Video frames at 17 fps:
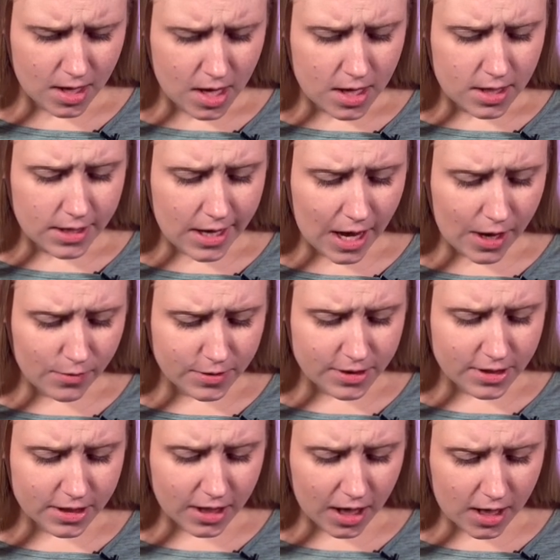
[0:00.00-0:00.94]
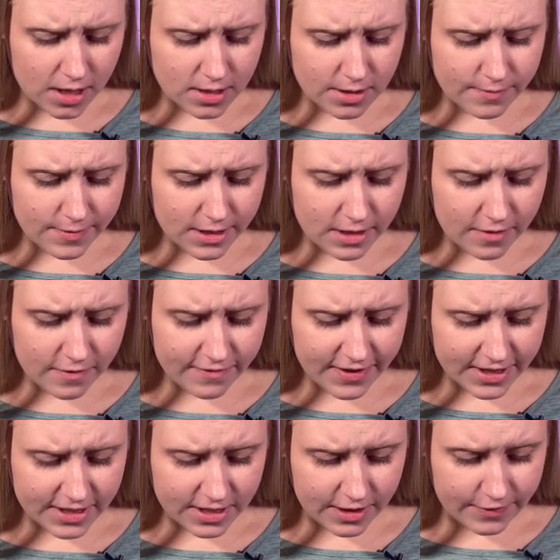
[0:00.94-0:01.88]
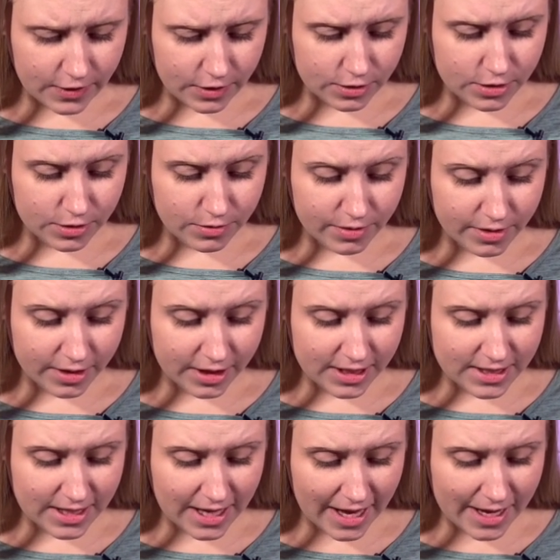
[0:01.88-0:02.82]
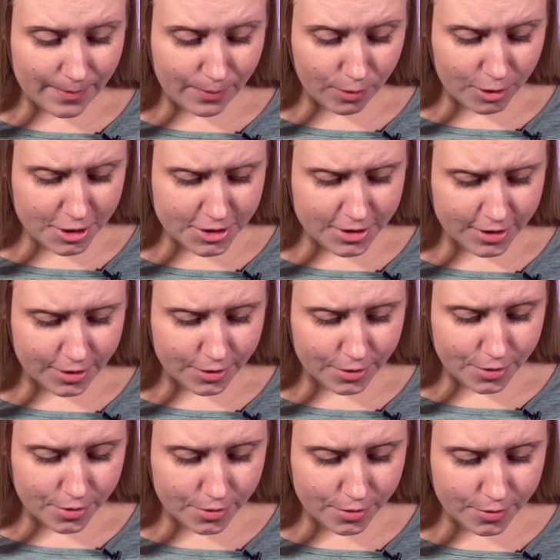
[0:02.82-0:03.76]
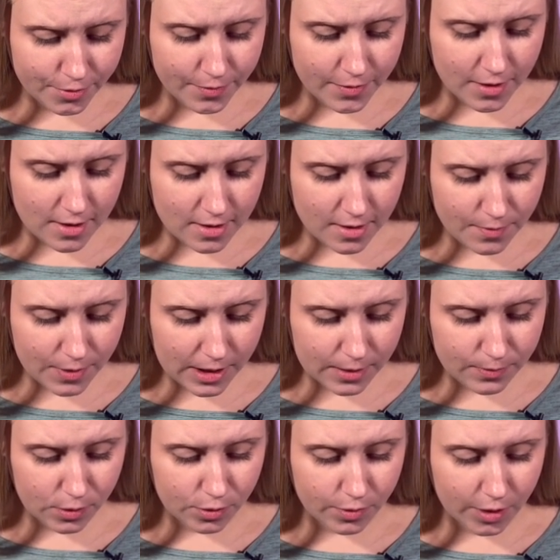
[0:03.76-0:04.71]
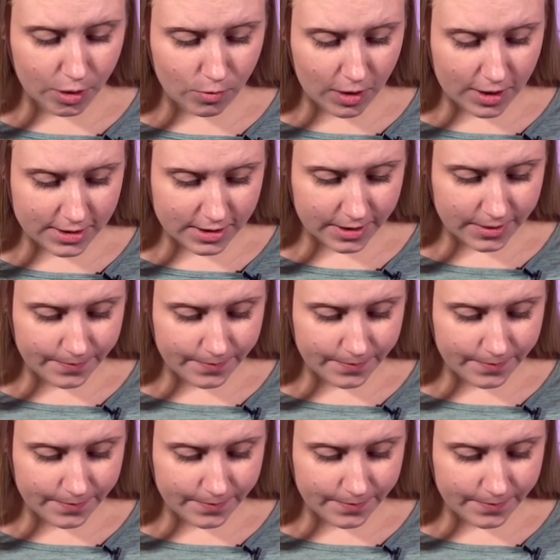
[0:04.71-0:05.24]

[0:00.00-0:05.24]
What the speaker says: Now it was the custom at the festival to release a prisoner whom the people requested.